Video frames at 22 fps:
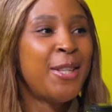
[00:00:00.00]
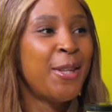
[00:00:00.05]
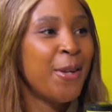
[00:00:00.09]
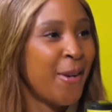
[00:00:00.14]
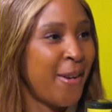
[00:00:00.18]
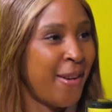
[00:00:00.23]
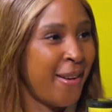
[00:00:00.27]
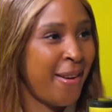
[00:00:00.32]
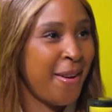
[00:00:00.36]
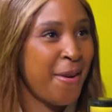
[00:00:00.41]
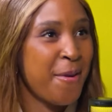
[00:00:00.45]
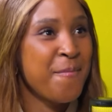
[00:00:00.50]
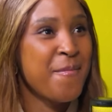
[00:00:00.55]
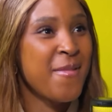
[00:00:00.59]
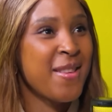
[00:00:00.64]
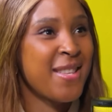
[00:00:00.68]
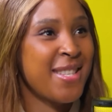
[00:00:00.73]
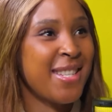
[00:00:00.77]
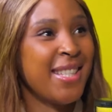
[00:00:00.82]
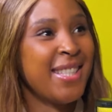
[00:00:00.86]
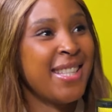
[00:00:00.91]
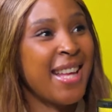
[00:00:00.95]
so um,
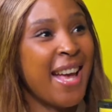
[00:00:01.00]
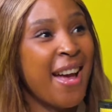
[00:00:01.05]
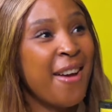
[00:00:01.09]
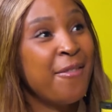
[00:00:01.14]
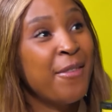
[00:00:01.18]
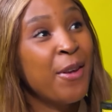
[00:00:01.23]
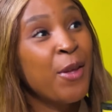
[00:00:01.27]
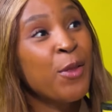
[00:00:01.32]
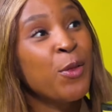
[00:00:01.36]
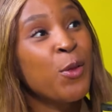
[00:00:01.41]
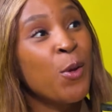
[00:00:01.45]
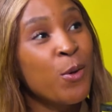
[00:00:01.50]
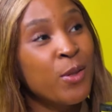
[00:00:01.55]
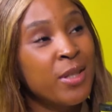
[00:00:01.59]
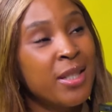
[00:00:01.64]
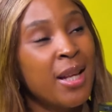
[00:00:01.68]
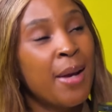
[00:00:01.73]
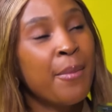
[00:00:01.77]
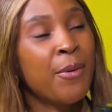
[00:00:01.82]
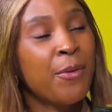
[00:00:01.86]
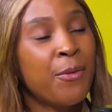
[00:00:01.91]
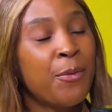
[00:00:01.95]
just having those
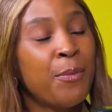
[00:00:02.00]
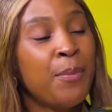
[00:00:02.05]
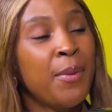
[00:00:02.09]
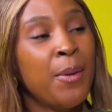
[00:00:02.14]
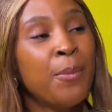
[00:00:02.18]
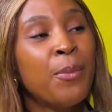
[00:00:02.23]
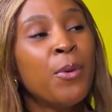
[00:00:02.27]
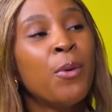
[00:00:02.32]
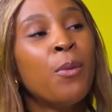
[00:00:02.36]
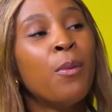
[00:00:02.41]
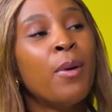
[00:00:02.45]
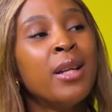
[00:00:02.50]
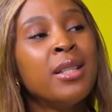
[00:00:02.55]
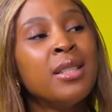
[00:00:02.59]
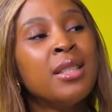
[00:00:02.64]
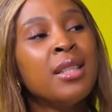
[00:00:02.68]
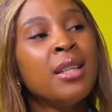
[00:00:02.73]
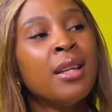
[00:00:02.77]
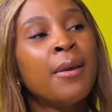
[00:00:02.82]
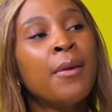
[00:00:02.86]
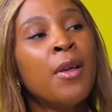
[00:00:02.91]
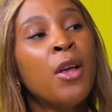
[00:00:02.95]
type of people
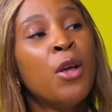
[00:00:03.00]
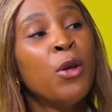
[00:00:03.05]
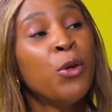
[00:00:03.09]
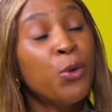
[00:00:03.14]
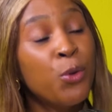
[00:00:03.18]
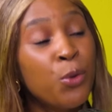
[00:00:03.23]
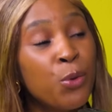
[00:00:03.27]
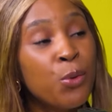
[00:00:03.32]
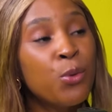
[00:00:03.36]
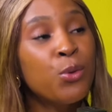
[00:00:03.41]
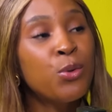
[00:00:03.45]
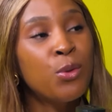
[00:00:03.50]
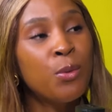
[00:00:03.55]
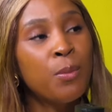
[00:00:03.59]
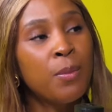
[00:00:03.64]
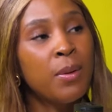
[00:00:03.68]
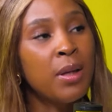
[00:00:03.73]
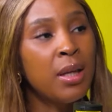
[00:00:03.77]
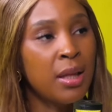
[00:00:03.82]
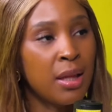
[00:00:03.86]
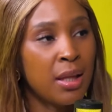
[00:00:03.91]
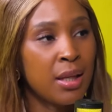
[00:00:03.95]
wanting you to
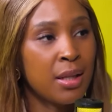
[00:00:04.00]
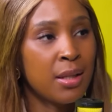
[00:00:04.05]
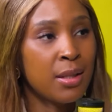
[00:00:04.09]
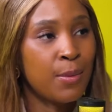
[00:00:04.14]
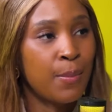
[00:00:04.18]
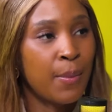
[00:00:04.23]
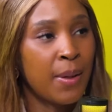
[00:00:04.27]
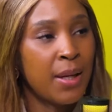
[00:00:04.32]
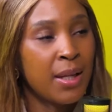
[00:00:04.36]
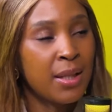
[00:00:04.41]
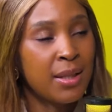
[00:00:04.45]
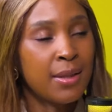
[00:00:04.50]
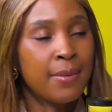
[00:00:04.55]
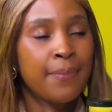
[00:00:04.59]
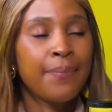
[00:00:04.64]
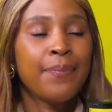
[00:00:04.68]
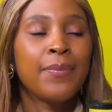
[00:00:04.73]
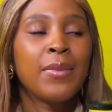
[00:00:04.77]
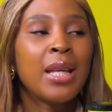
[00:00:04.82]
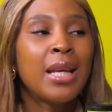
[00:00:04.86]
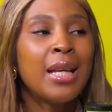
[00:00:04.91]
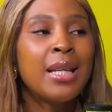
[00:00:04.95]
be in their space,
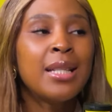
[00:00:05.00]
mm.